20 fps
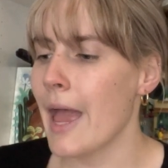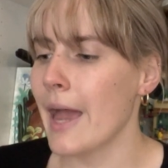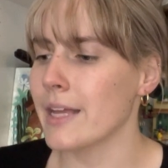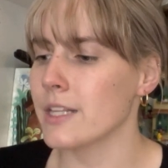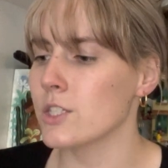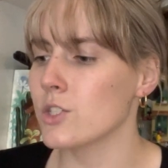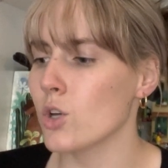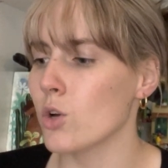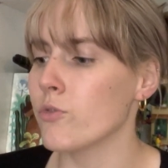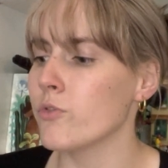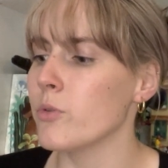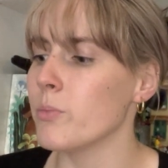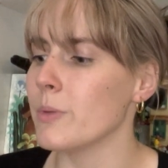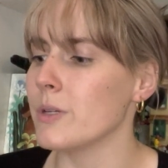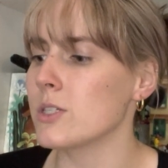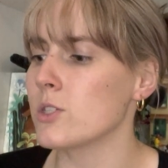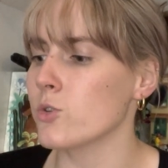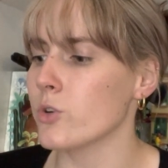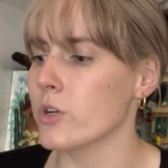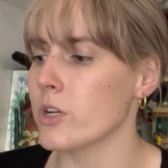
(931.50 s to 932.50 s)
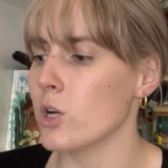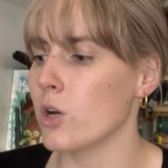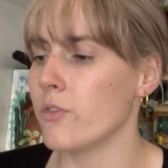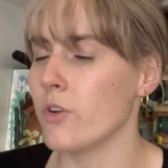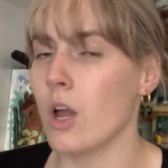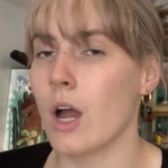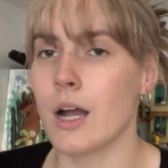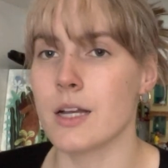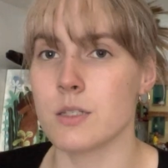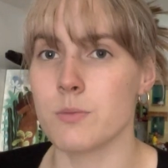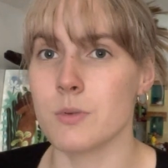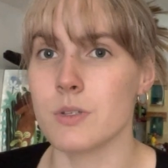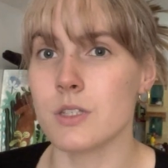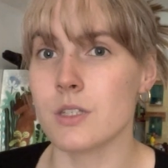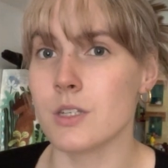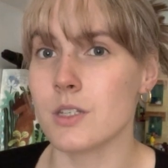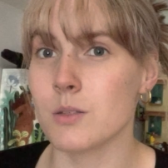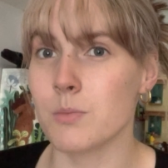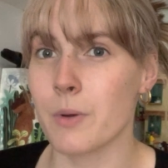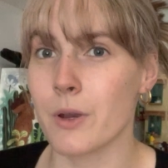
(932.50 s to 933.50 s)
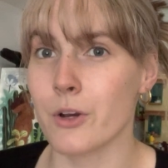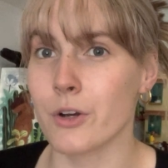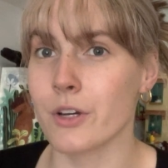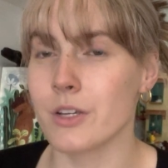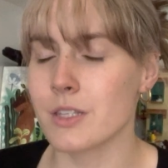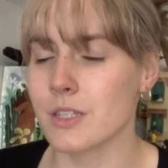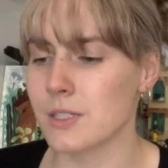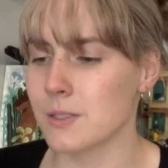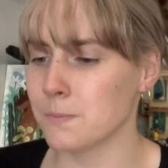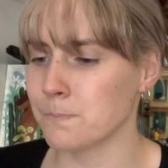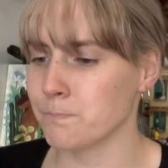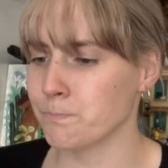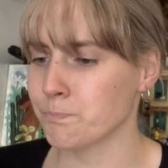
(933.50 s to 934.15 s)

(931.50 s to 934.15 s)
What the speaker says: and solve the mystery of her husband's disappearance.